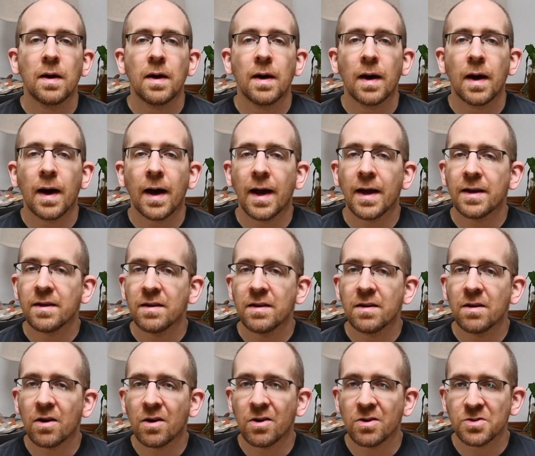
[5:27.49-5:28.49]
I did
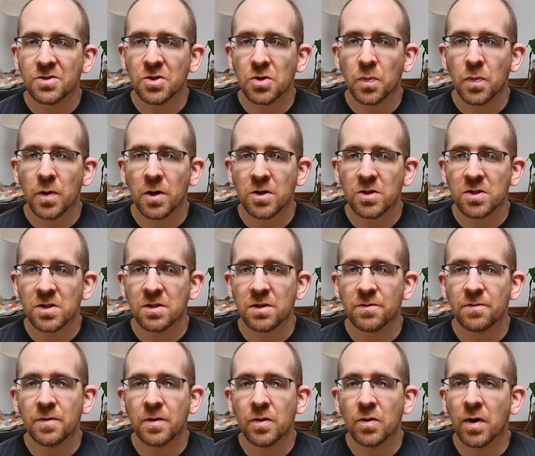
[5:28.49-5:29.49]
also purchase a
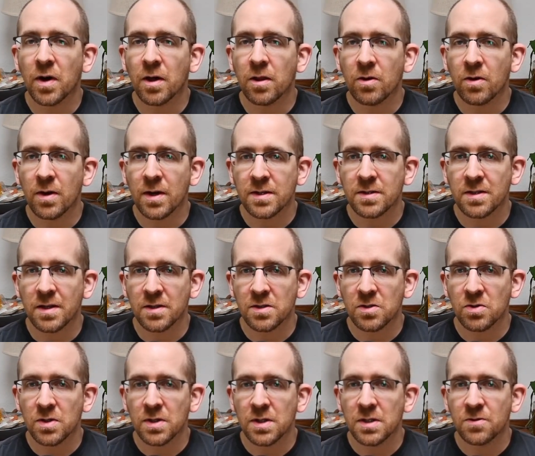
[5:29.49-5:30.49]
few other
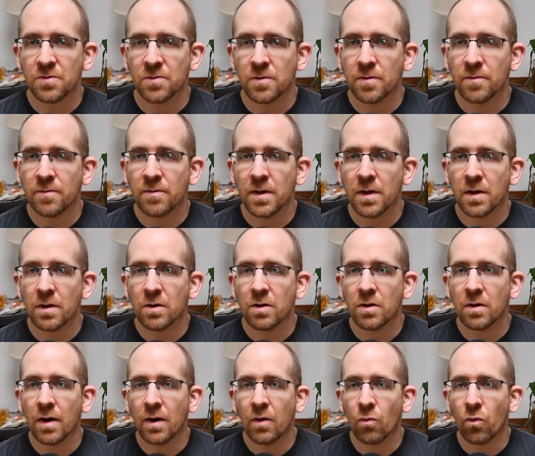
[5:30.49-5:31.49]
accessories for the
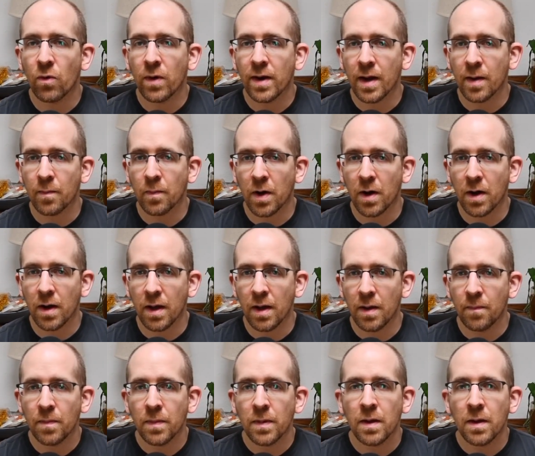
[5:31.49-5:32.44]
vehicle when I bought it.